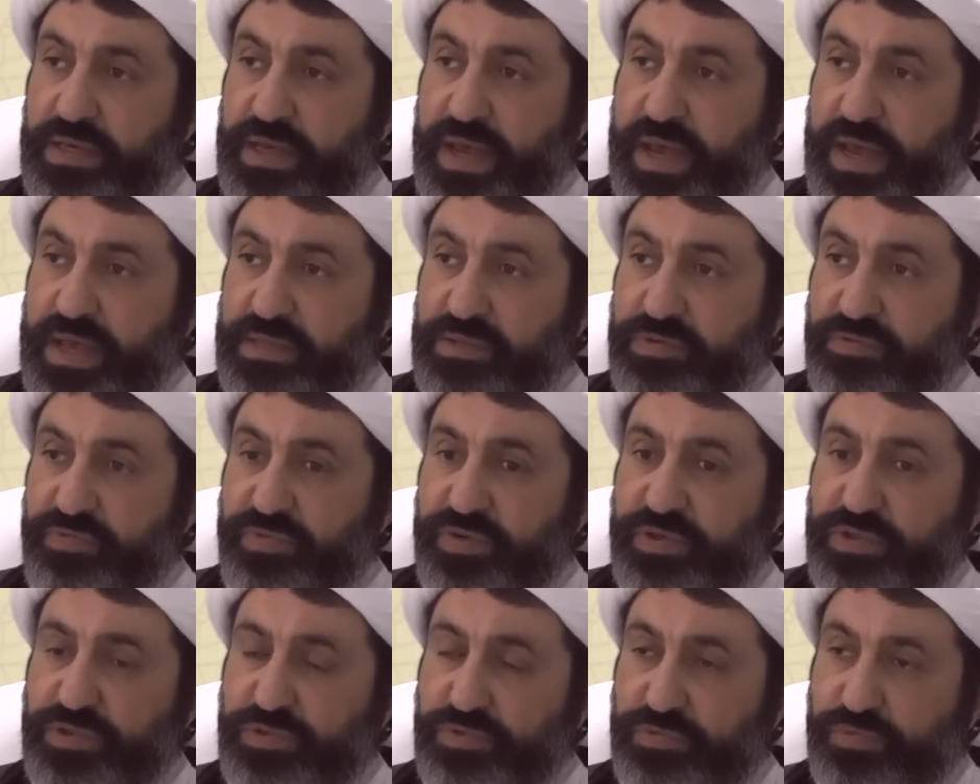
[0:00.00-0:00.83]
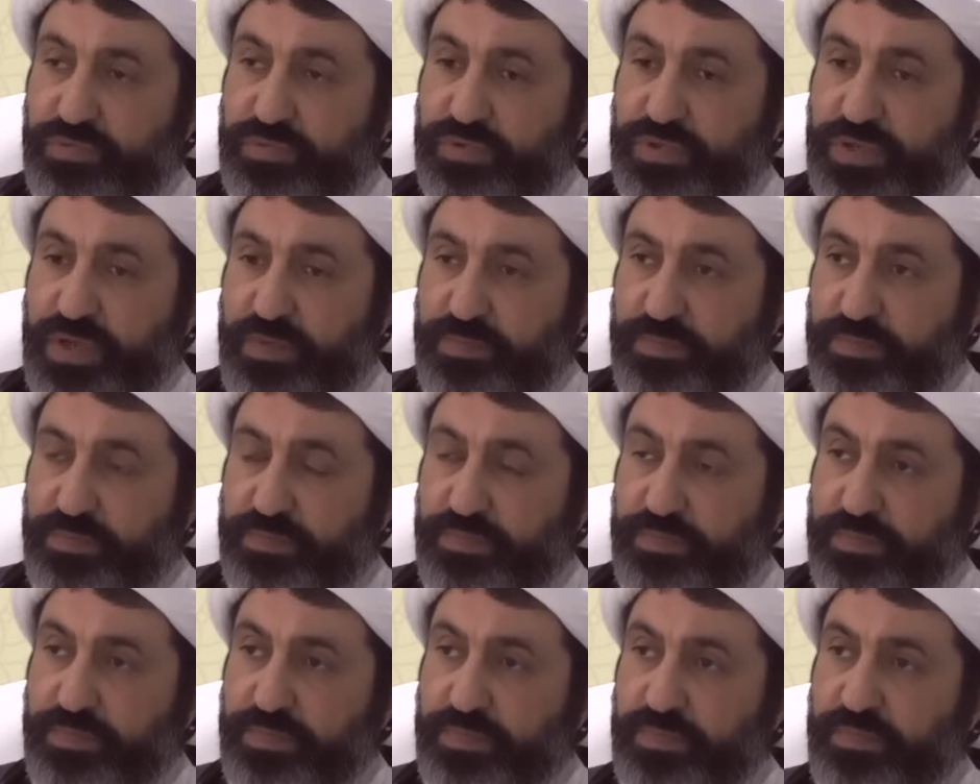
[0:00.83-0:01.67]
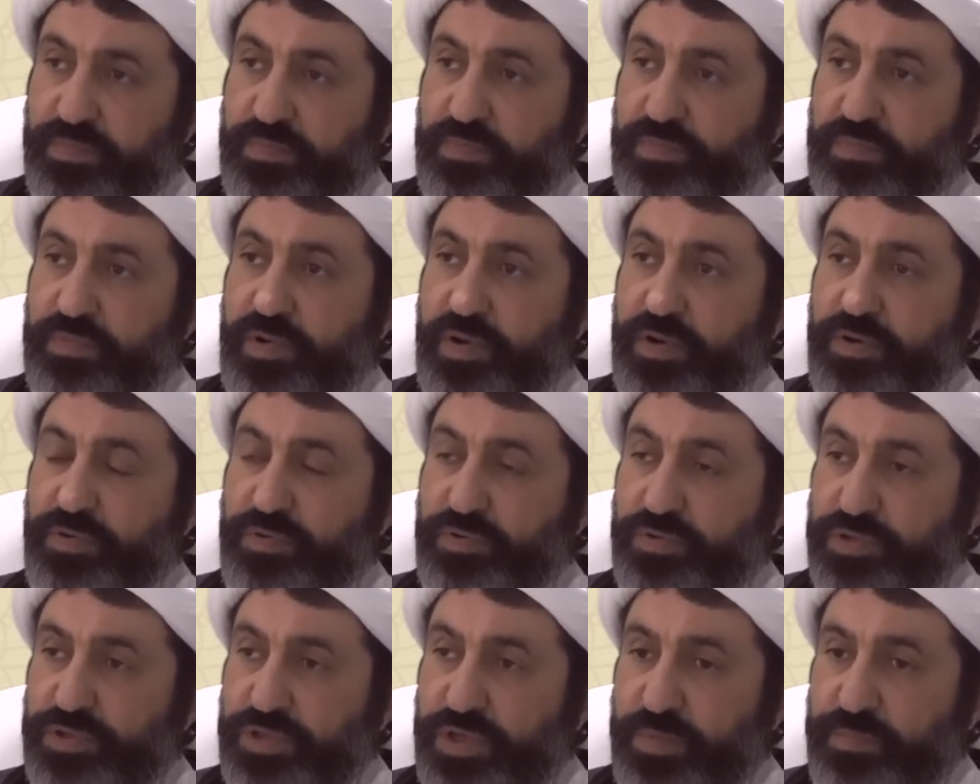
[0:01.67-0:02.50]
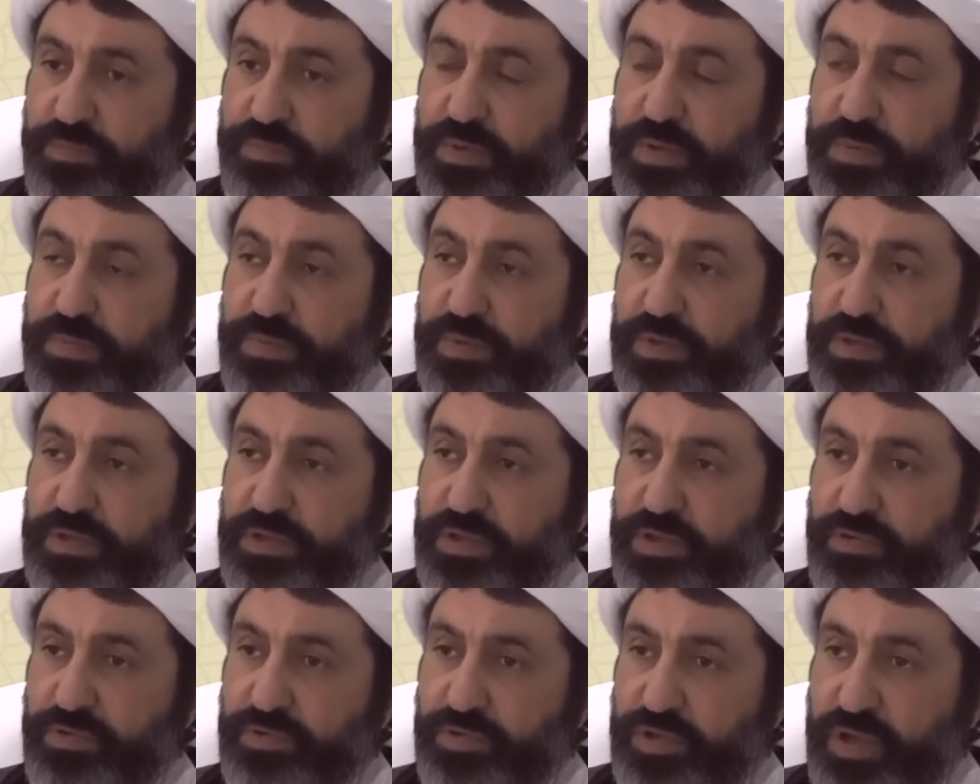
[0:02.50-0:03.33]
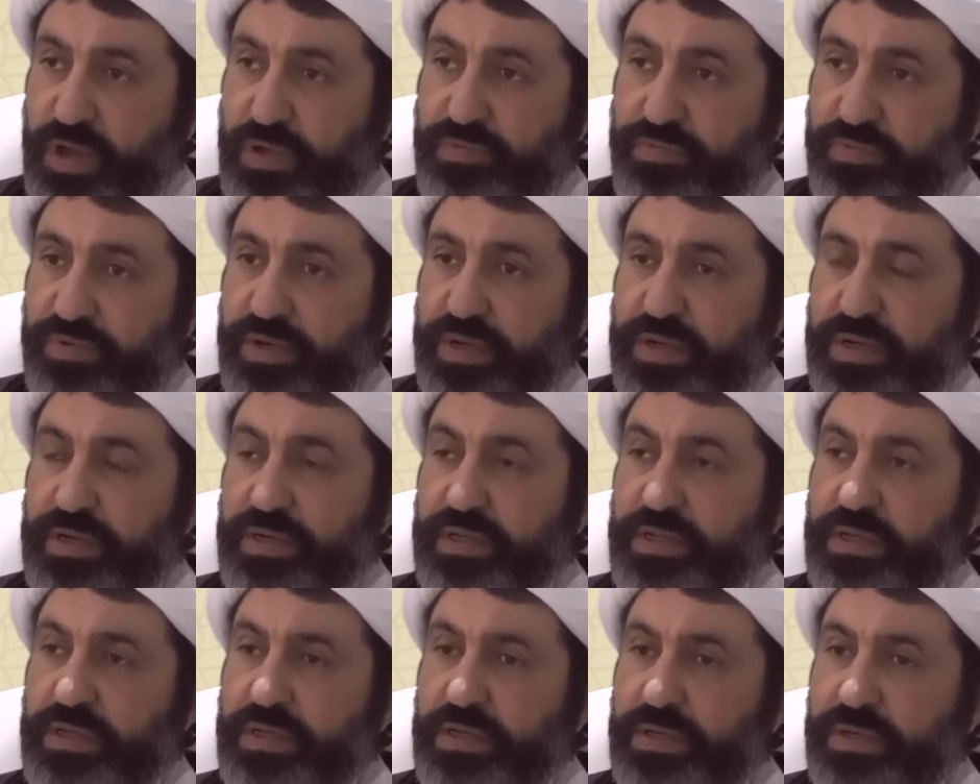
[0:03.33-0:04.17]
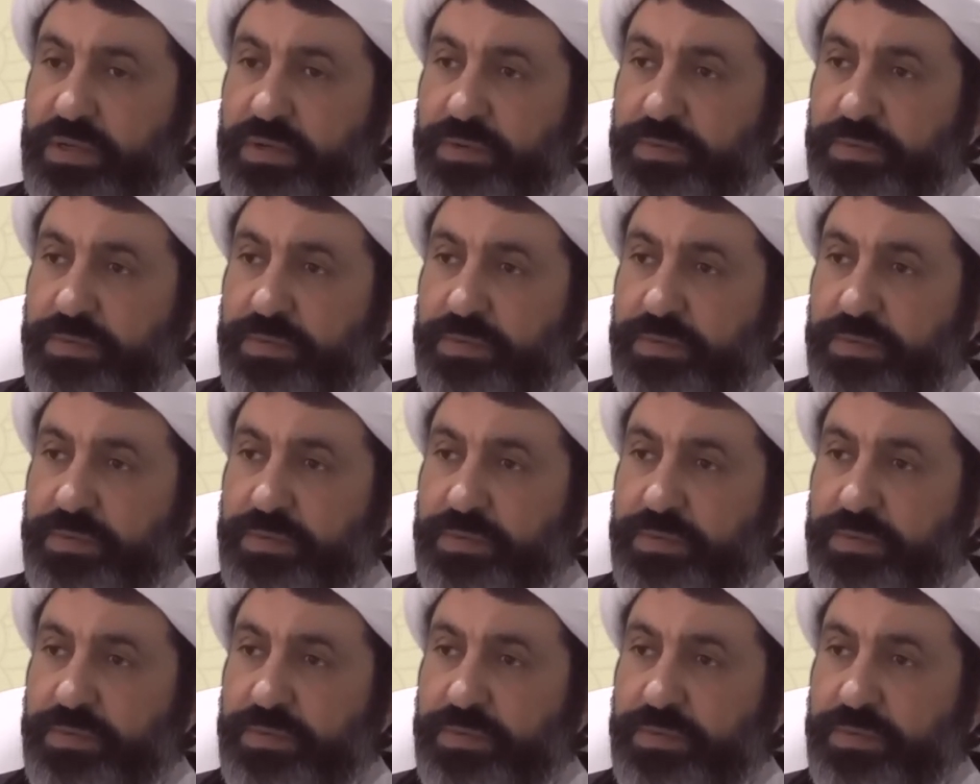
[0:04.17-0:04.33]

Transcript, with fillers: addressed to someone or some people, you know, directly.